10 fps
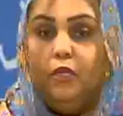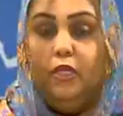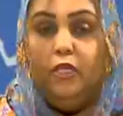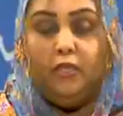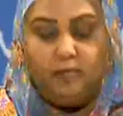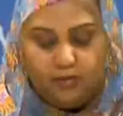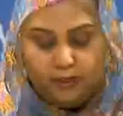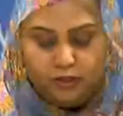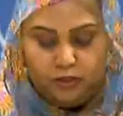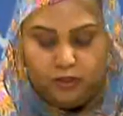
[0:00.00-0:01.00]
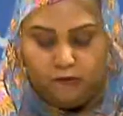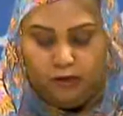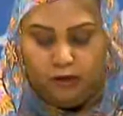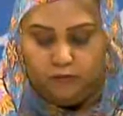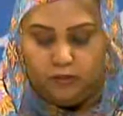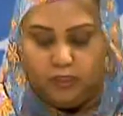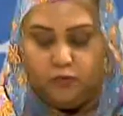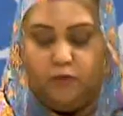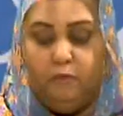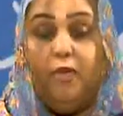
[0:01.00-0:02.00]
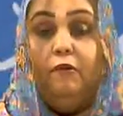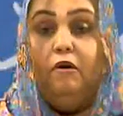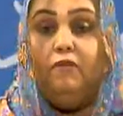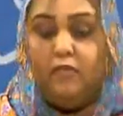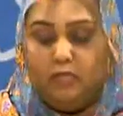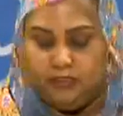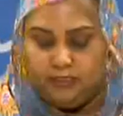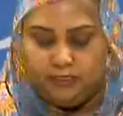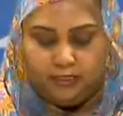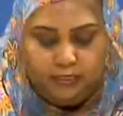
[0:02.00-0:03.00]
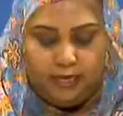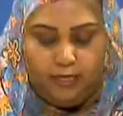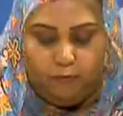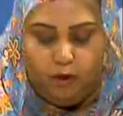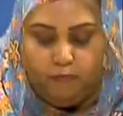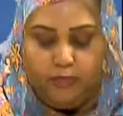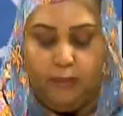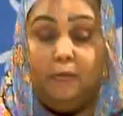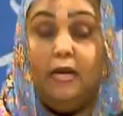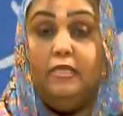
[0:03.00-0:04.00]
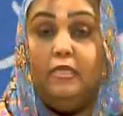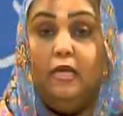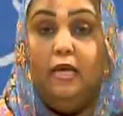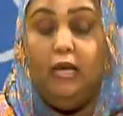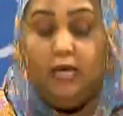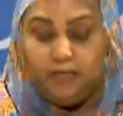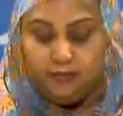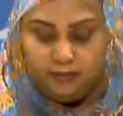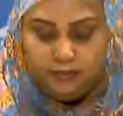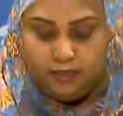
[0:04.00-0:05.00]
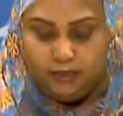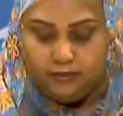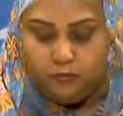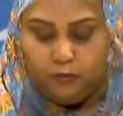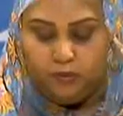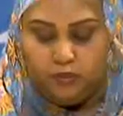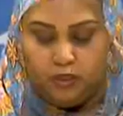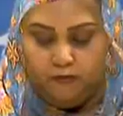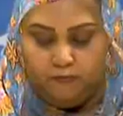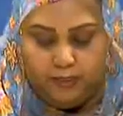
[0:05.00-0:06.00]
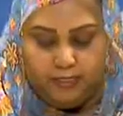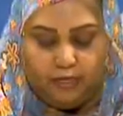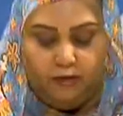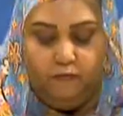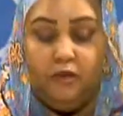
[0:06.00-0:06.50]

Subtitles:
The Director General of the Central Bureau of Statistics, Ali Mohammed Abbas, has discussed with the Chief Political Affairs